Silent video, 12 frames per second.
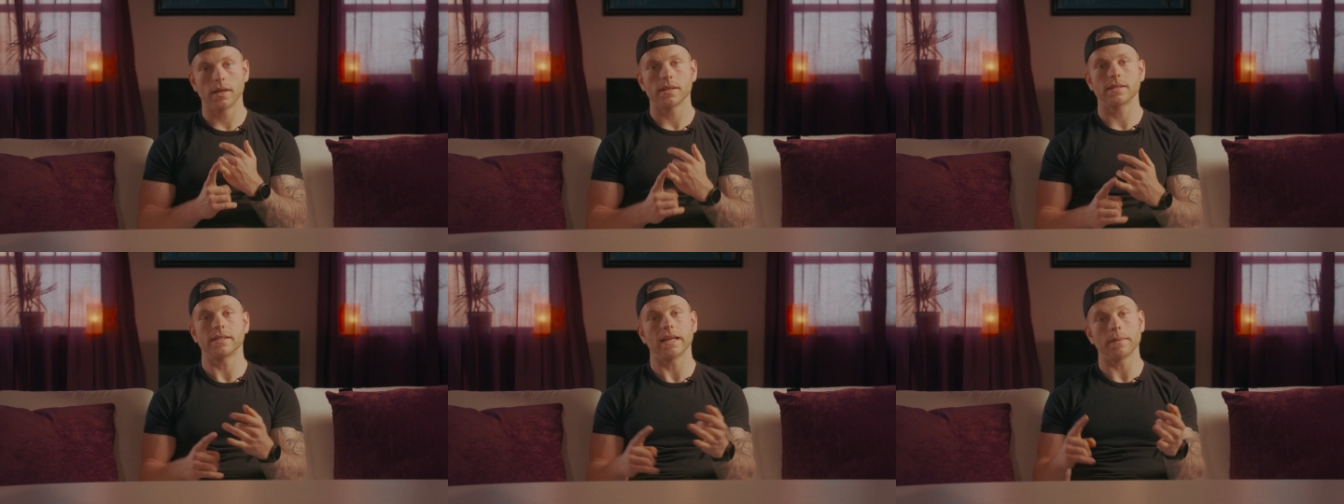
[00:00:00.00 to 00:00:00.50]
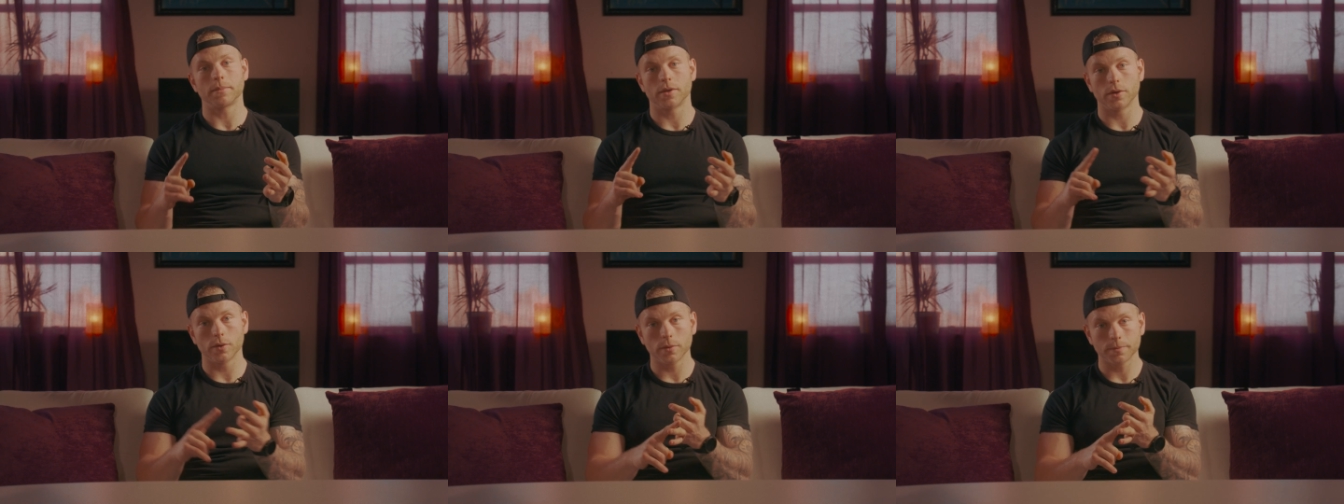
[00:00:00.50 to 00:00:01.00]
Step
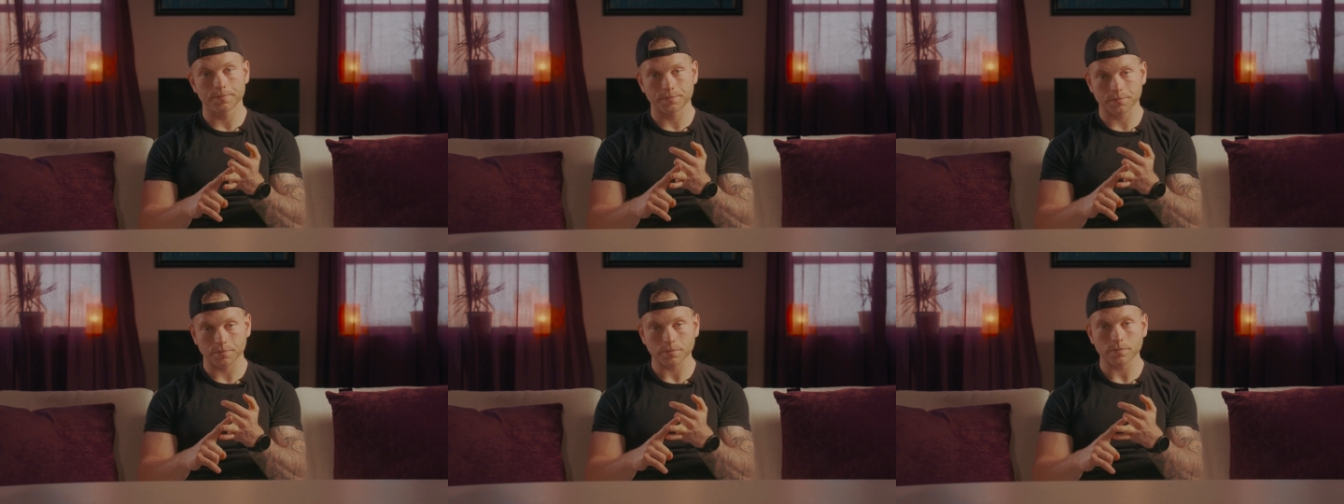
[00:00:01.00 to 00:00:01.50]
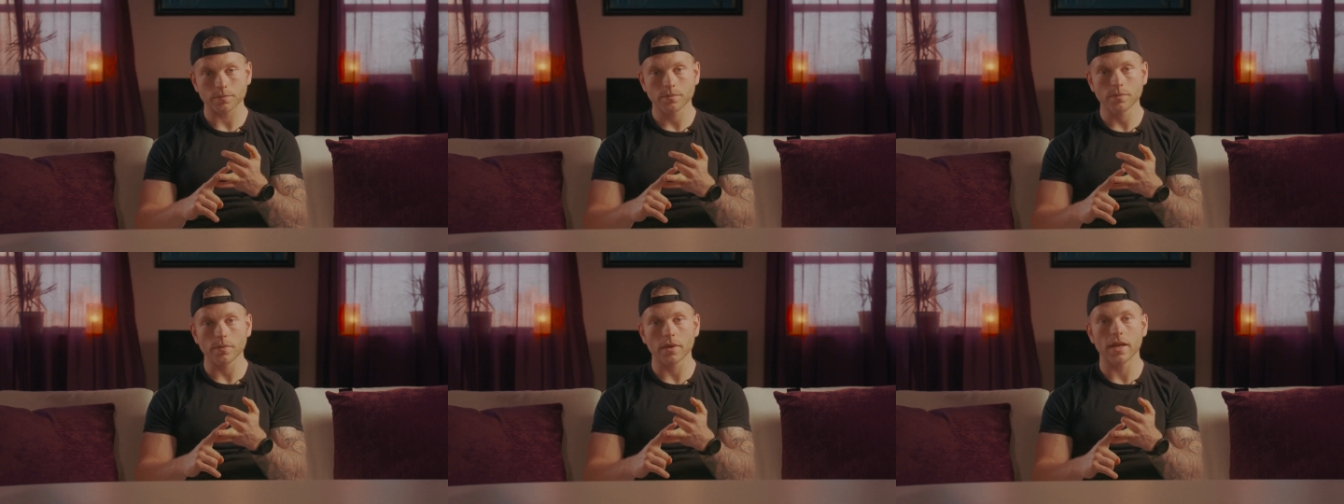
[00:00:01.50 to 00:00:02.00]
two
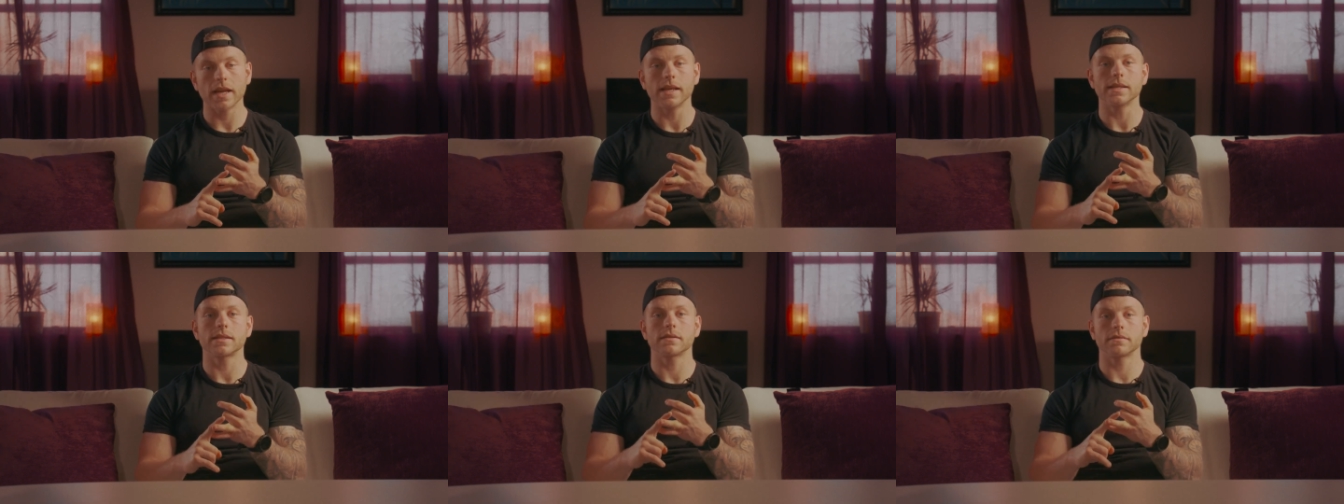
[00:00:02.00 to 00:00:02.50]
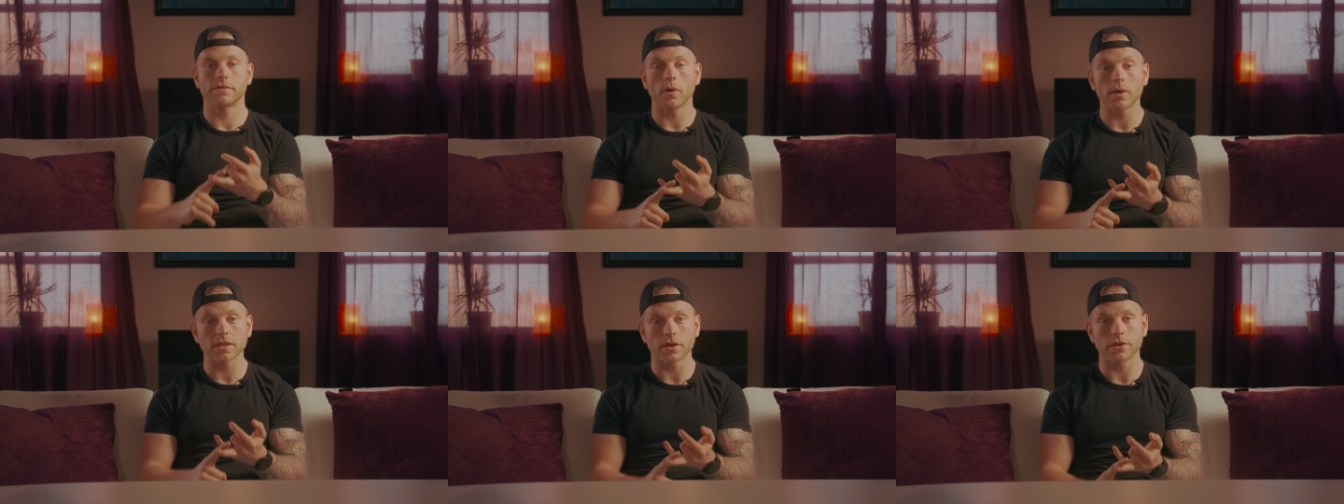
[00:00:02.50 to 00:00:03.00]
is
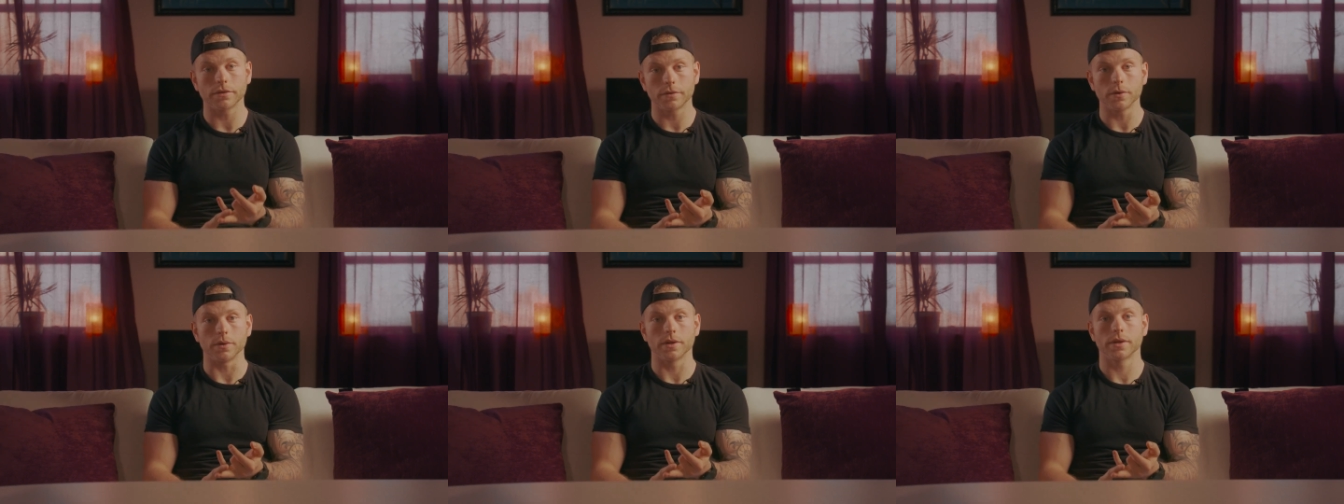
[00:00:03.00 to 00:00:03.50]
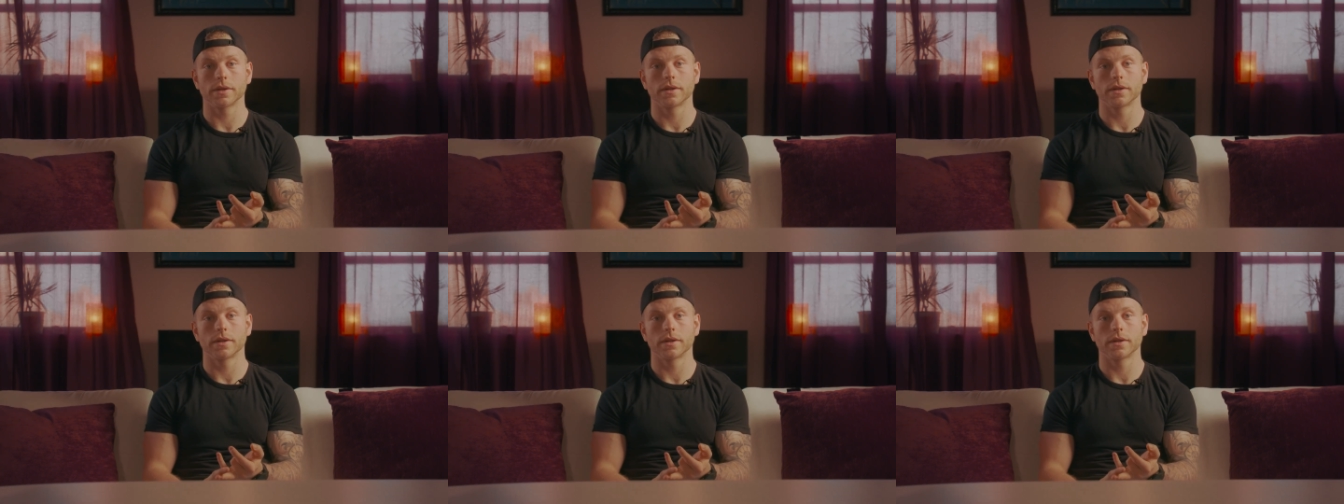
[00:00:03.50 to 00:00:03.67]
focus on your food.